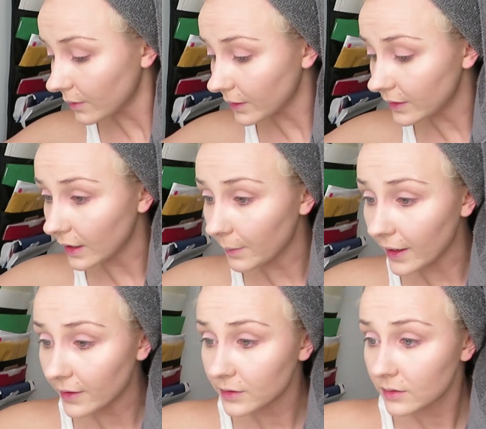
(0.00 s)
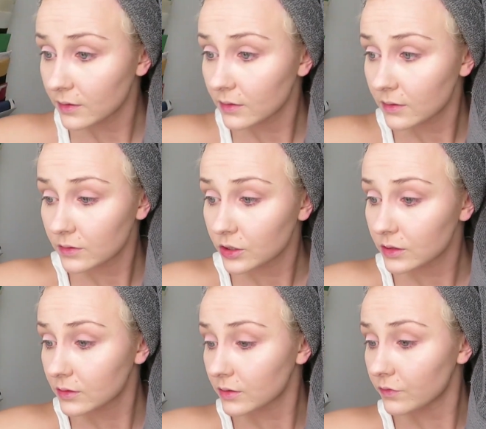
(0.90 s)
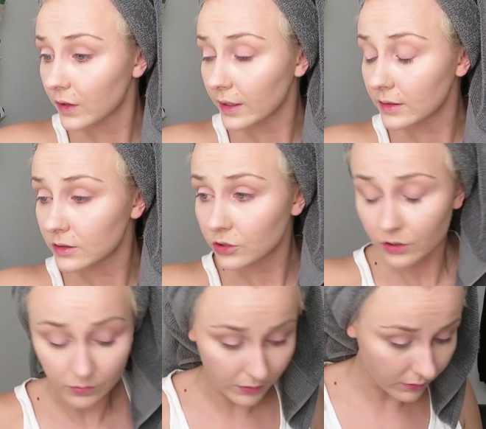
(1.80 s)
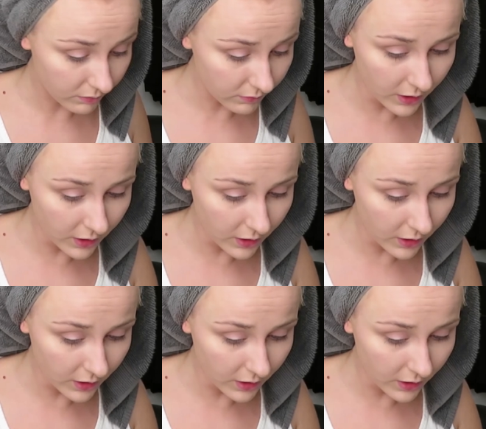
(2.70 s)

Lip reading: I'm a dumbass. Just fucking stupid.